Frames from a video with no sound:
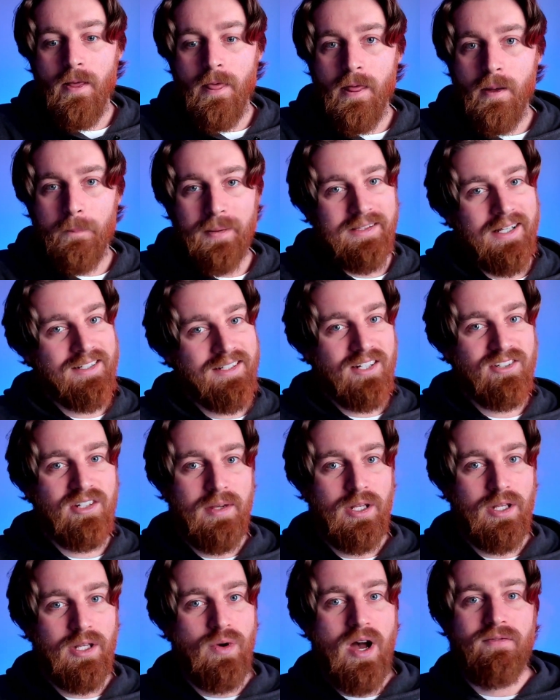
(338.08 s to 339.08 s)
But that doesn't
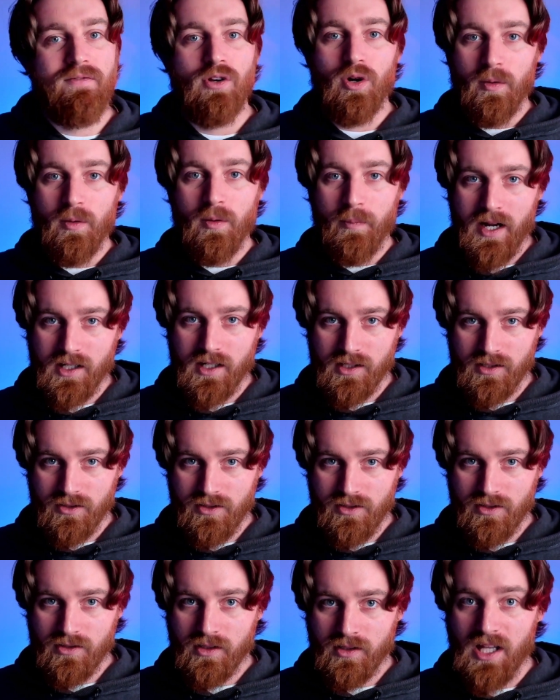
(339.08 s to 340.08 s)
mean you have no
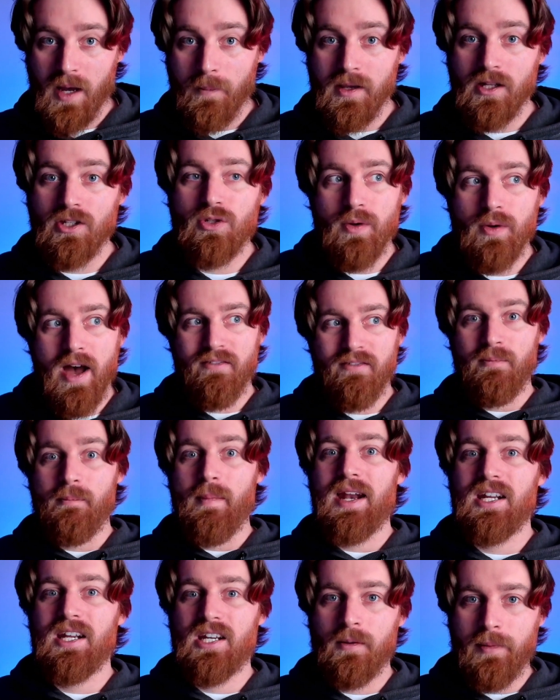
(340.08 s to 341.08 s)
competitors. That means you have
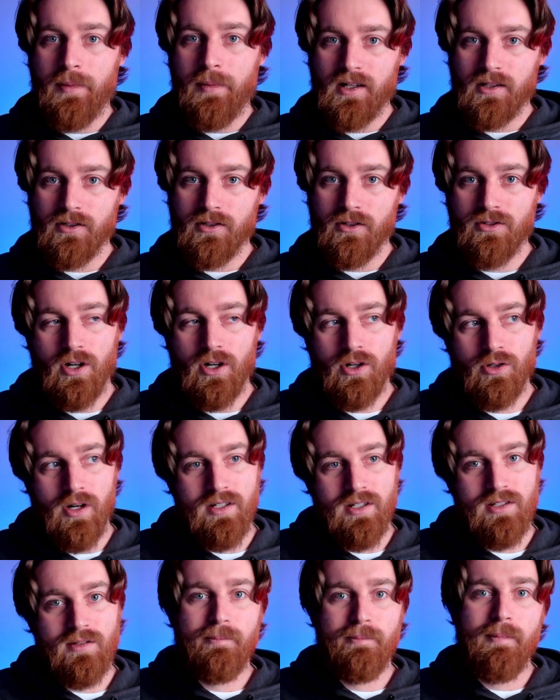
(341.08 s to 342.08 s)
many competitors
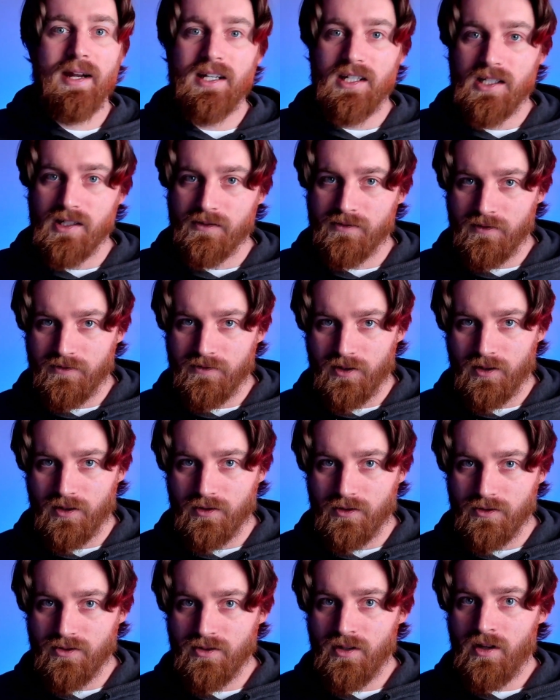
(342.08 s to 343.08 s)
across many different
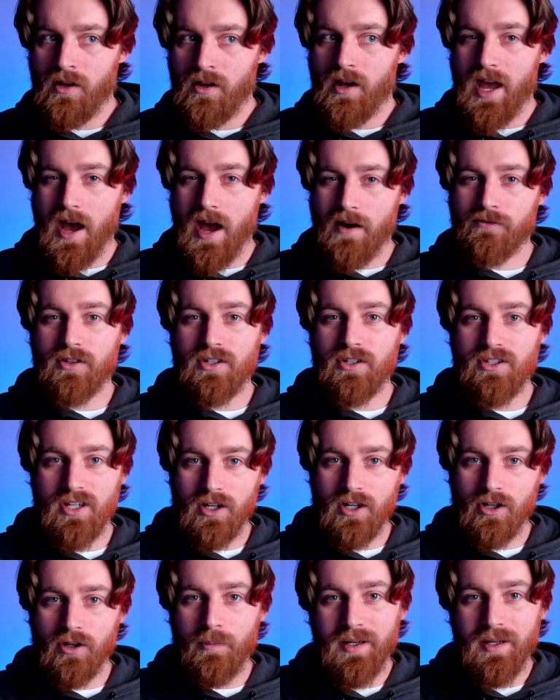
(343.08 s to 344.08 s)
verticals. Every
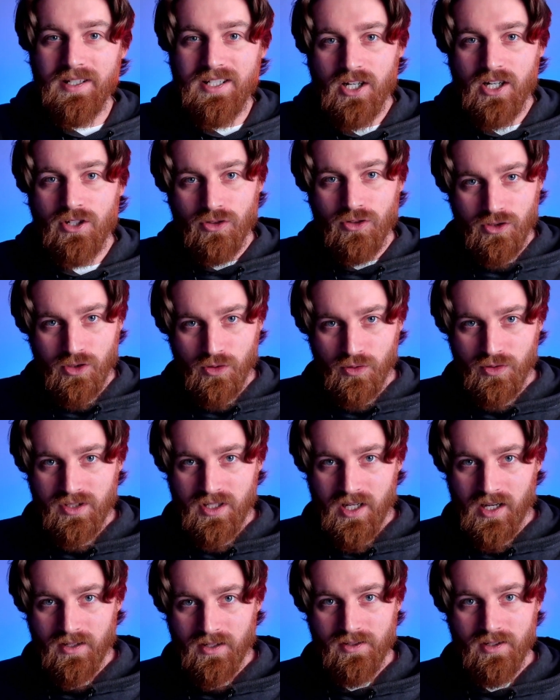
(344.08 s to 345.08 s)
single potential use
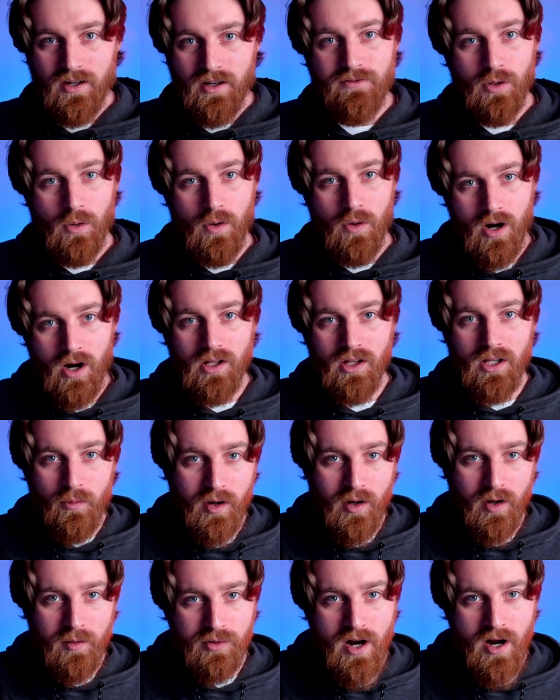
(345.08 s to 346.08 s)
case of your
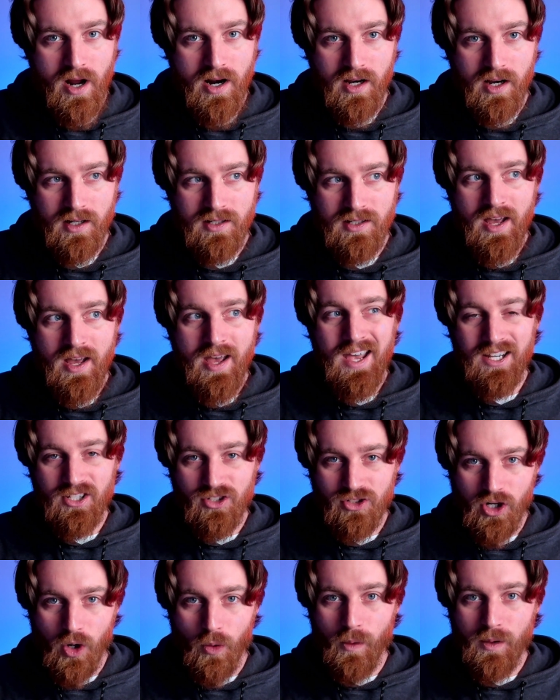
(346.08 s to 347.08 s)
all-in-one product is
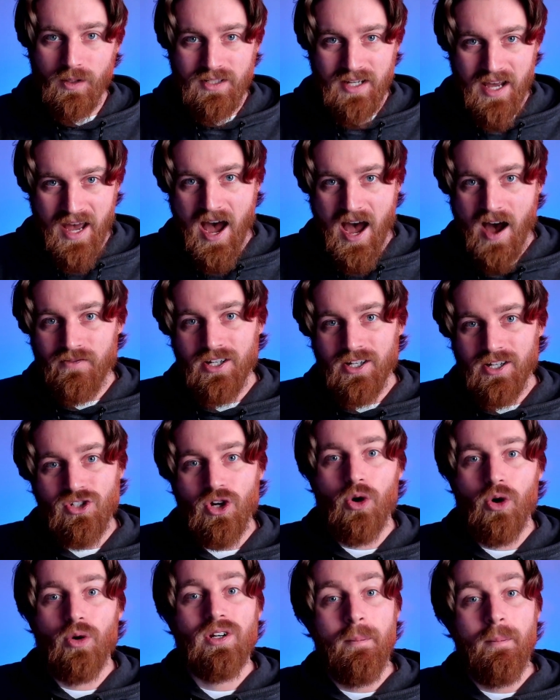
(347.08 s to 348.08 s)
going to have its
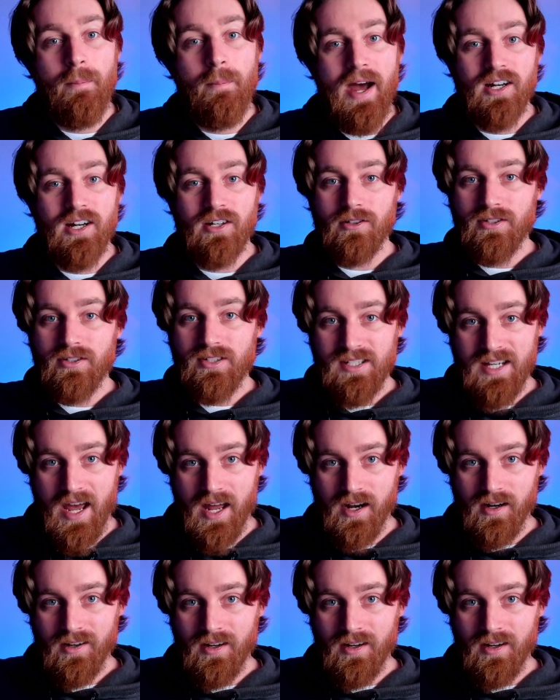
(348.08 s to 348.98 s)
own competitor set.